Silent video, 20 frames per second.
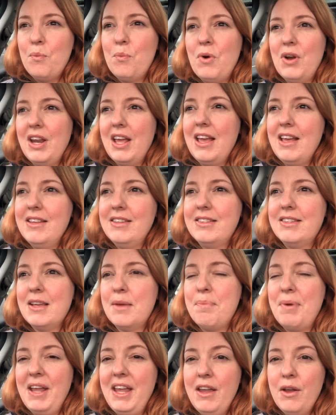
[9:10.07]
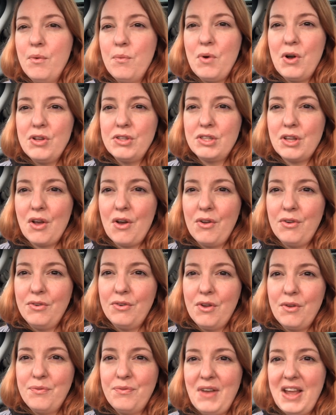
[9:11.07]
what his opinion was on
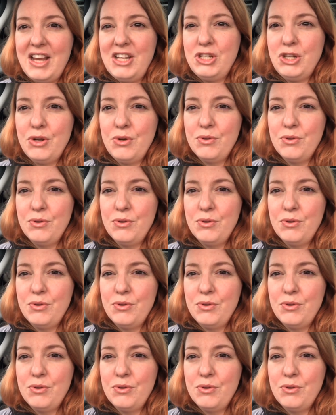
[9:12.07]
phage